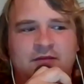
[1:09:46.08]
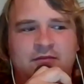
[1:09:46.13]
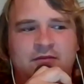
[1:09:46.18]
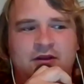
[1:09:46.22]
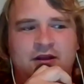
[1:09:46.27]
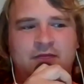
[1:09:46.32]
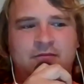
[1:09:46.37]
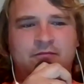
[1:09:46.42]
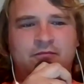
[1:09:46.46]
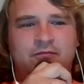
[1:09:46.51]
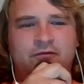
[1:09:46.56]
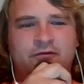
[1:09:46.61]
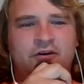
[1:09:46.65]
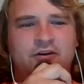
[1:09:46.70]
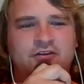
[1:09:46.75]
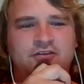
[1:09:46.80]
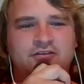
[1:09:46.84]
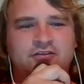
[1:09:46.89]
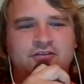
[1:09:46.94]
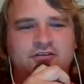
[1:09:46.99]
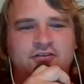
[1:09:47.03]
but I'm
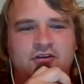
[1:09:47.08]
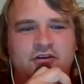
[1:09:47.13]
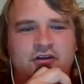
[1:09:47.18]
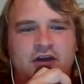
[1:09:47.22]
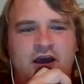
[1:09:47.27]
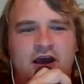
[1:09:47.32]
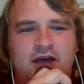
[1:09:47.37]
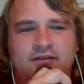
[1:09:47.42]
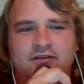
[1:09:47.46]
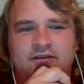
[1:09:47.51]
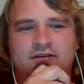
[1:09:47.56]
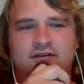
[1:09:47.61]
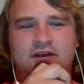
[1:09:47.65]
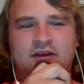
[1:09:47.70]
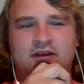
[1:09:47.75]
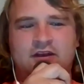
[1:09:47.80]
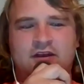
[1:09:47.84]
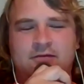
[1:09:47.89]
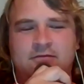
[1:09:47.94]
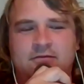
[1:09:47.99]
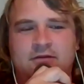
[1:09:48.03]
pretty sure not the
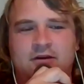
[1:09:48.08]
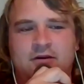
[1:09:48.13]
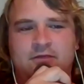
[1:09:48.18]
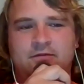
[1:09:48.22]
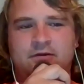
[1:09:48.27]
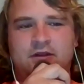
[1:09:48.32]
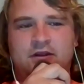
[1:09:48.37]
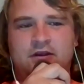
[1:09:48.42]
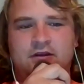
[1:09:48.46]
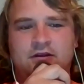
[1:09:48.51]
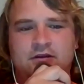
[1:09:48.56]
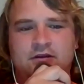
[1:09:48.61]
same company.